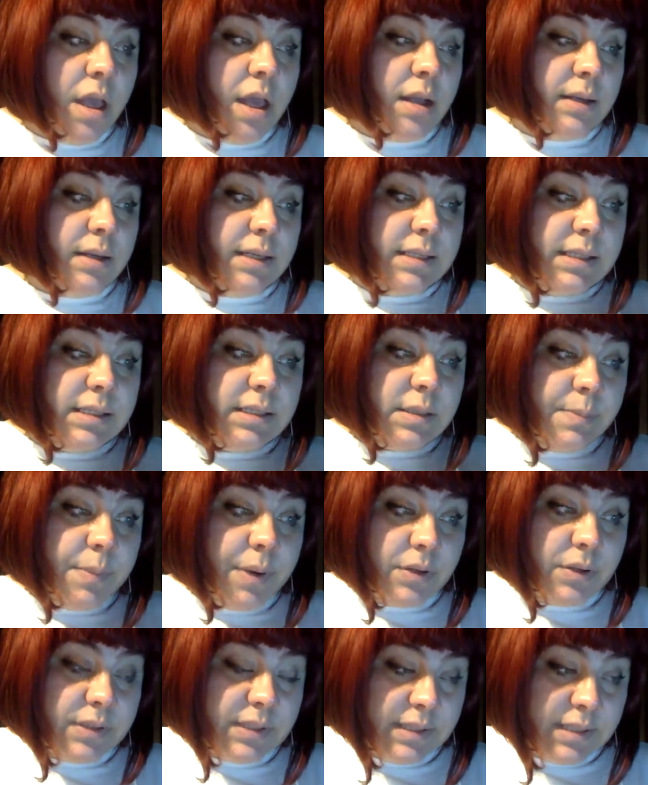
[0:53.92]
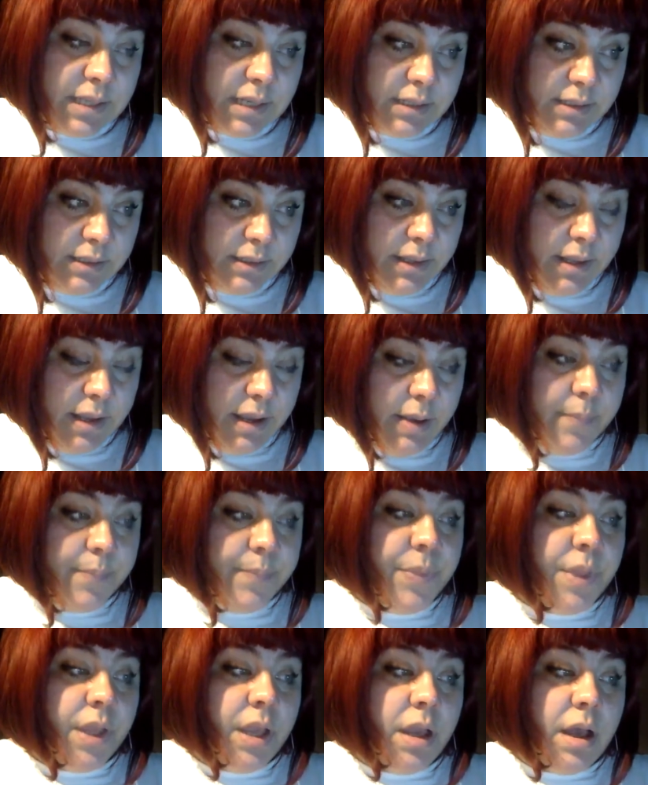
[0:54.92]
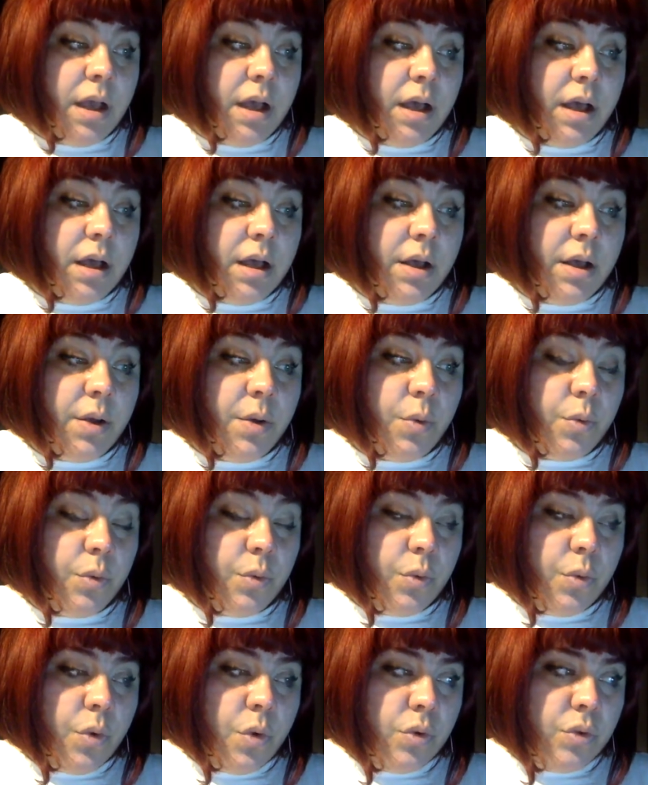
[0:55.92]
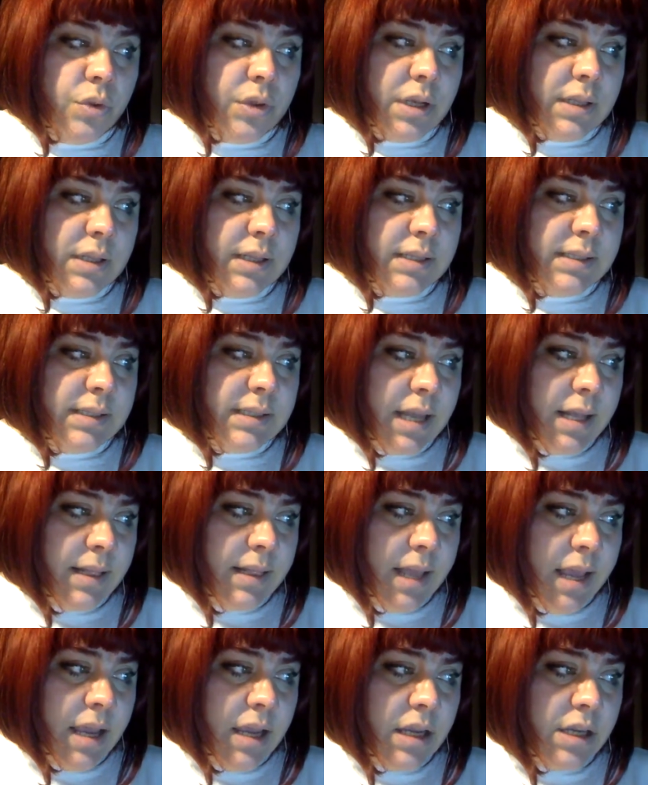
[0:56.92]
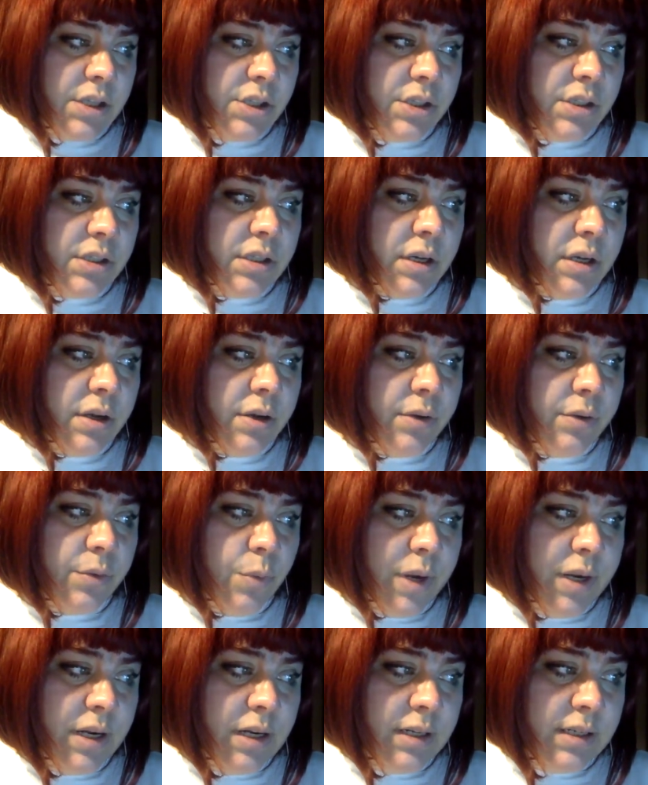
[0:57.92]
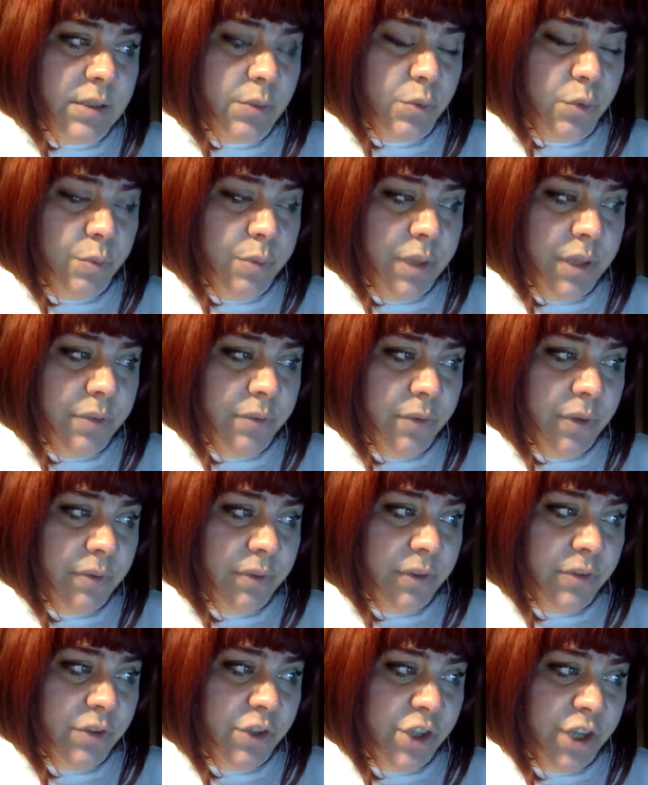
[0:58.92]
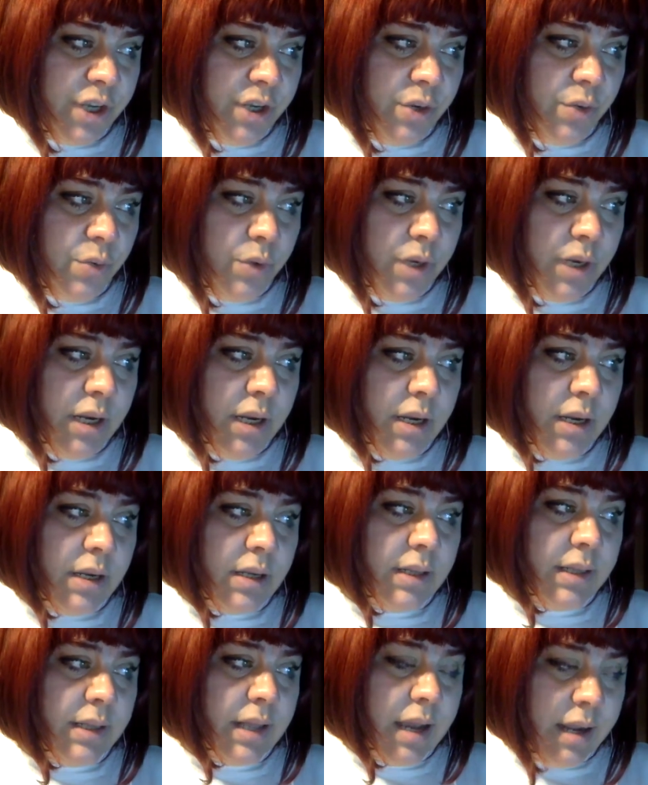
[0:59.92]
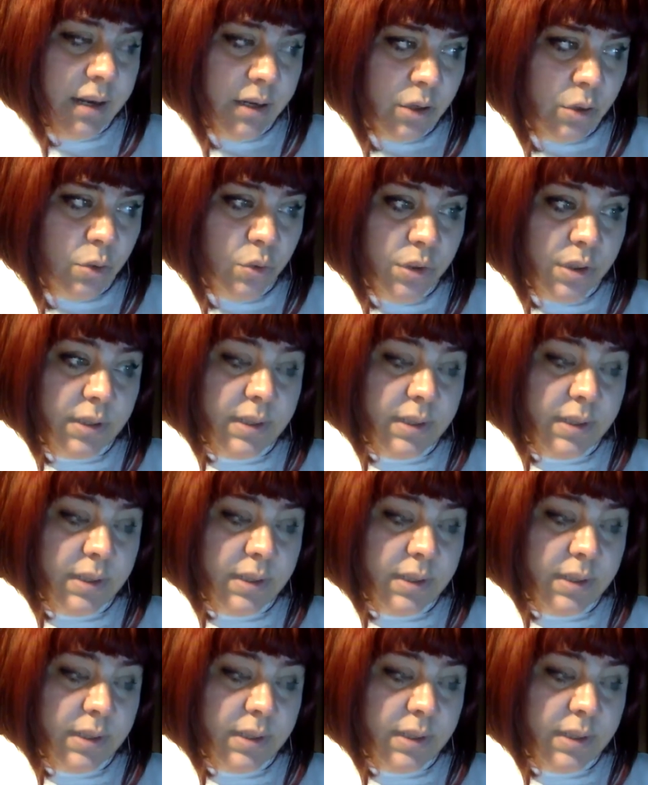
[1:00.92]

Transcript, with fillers: This is about Saturday. Uh, on the Sunday is uh, when it is will be the 5th of January, 9th lunar